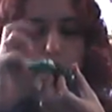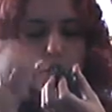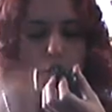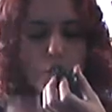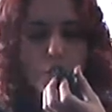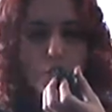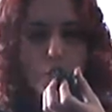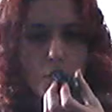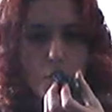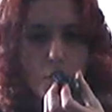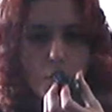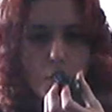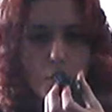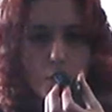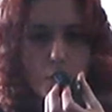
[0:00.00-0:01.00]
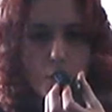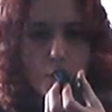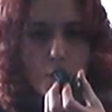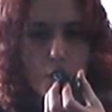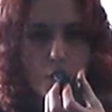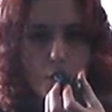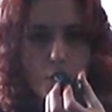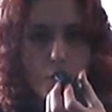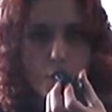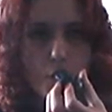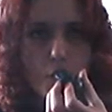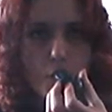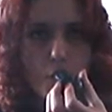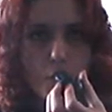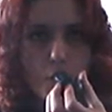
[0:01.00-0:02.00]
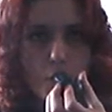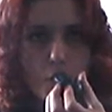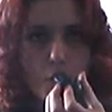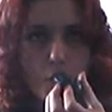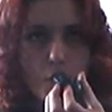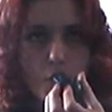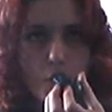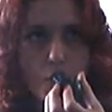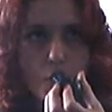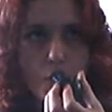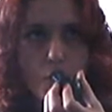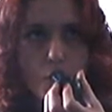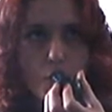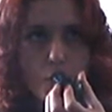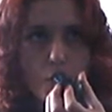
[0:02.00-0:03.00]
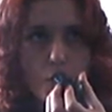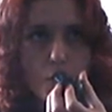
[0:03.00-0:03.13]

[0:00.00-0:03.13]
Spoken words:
No one is speaking in this clip.